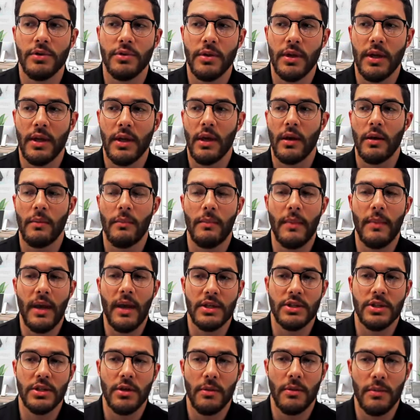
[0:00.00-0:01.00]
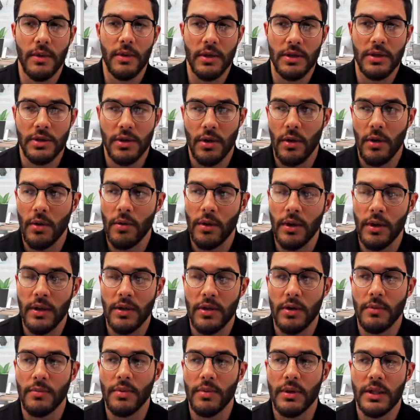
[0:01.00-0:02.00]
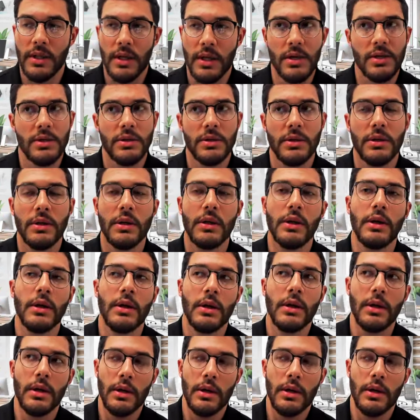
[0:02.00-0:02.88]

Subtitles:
so it kind of makes up its own interpretation.